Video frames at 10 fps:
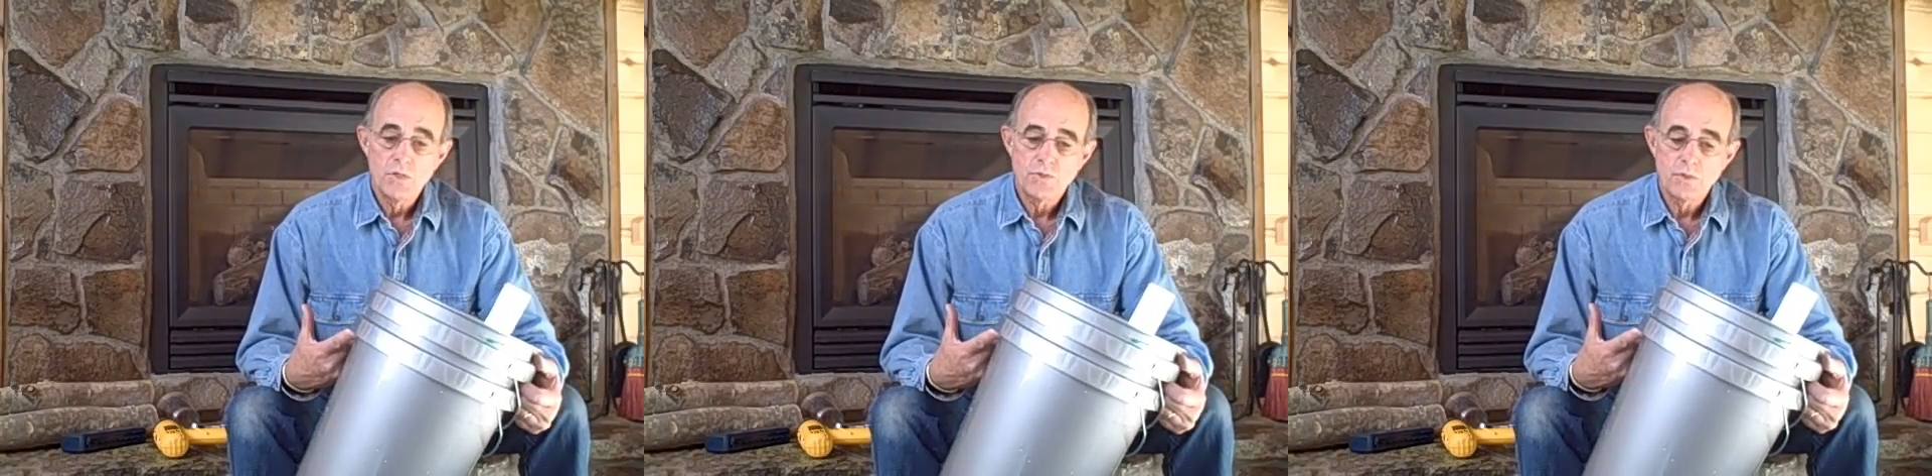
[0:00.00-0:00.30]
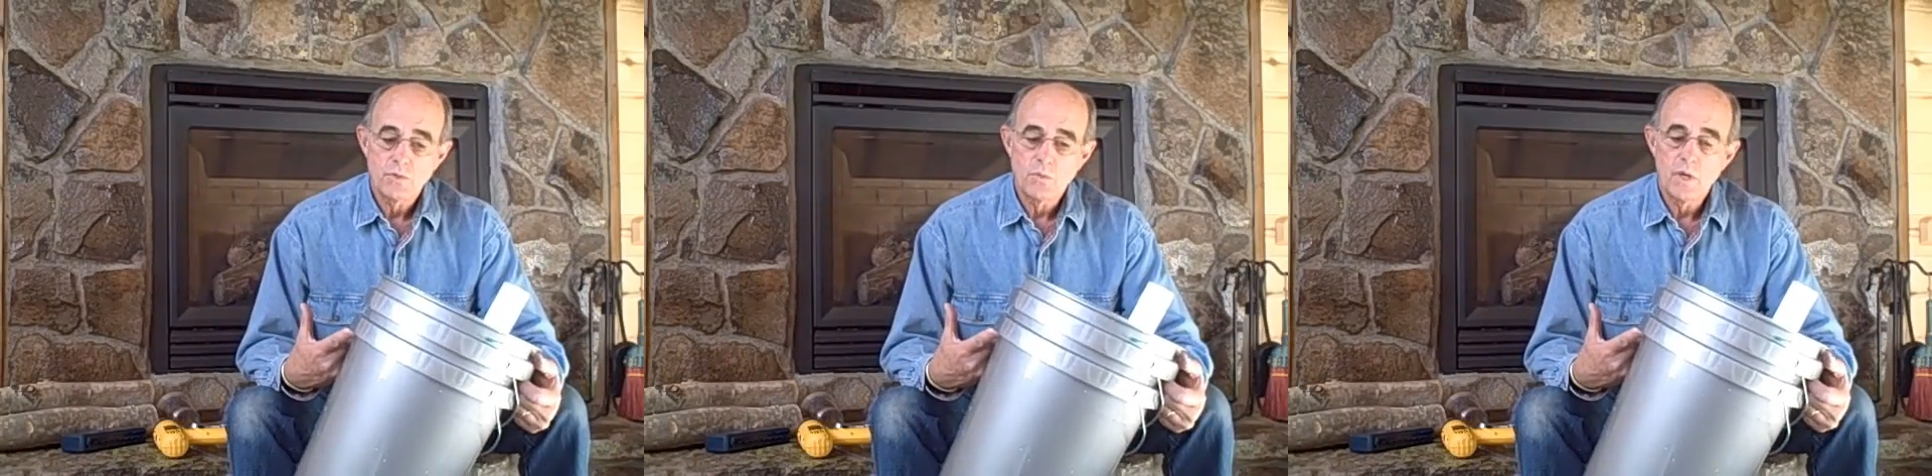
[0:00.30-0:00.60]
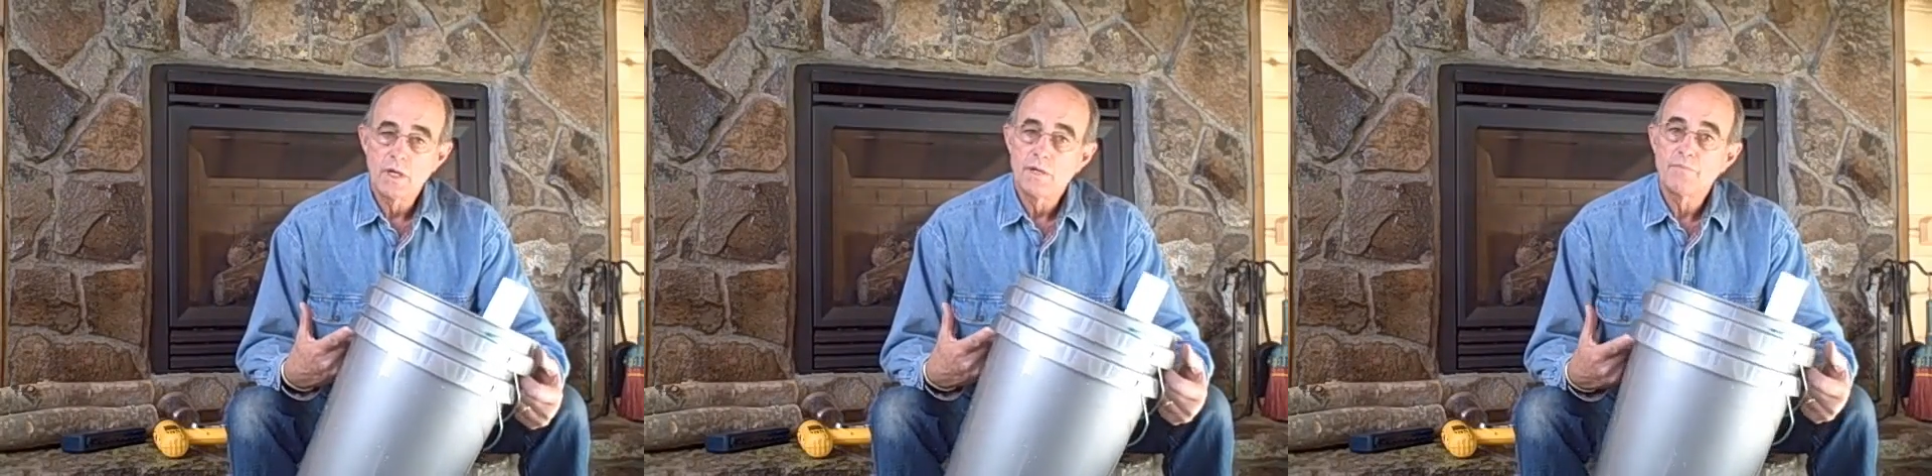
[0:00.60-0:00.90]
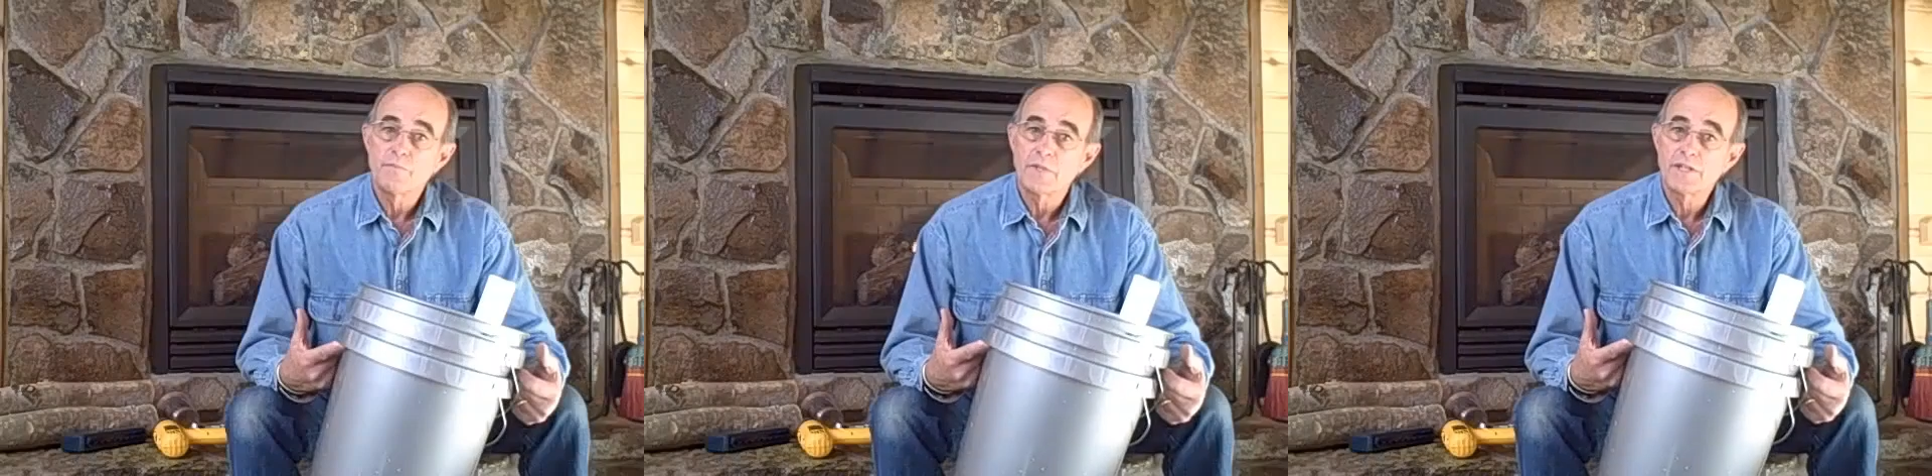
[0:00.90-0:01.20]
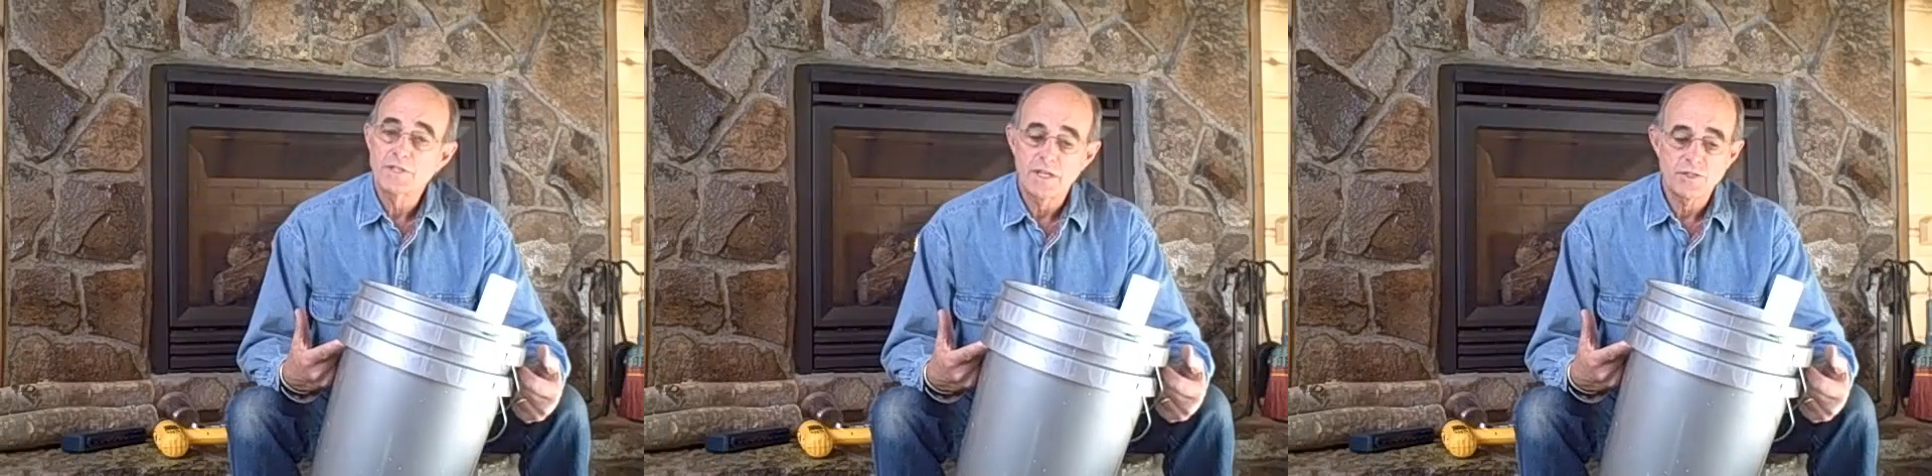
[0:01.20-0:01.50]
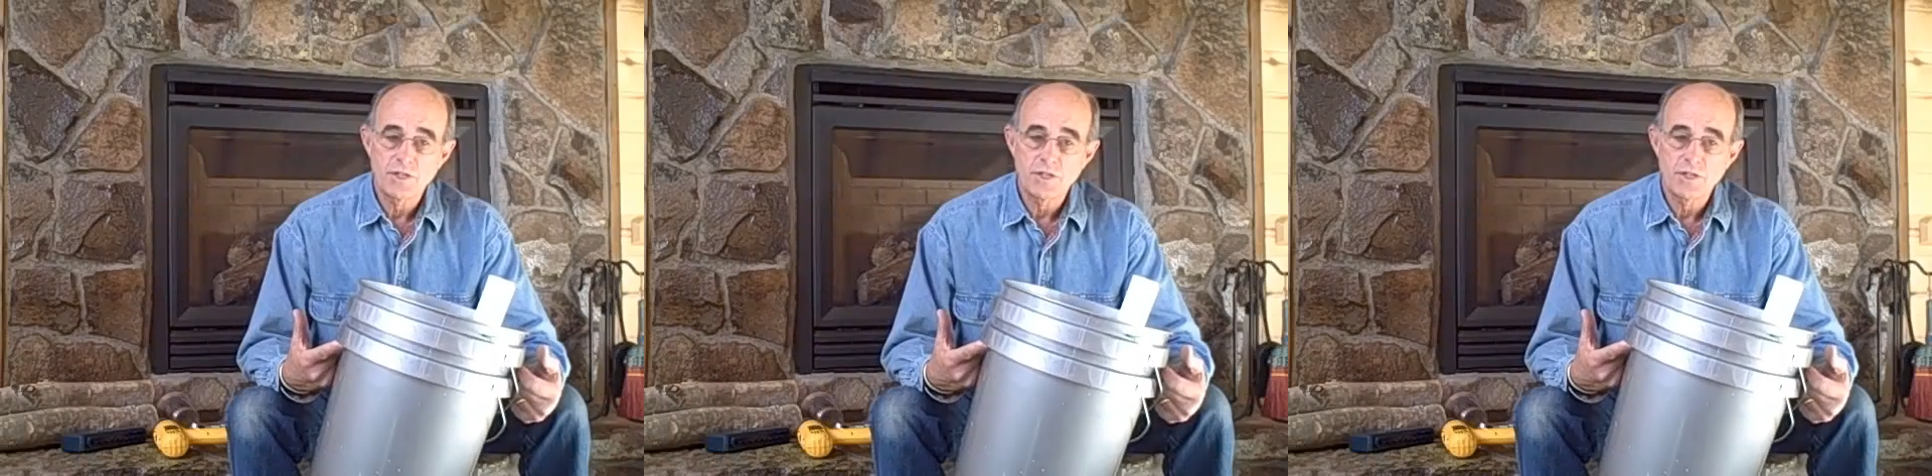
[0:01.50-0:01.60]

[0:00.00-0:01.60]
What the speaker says: So let's get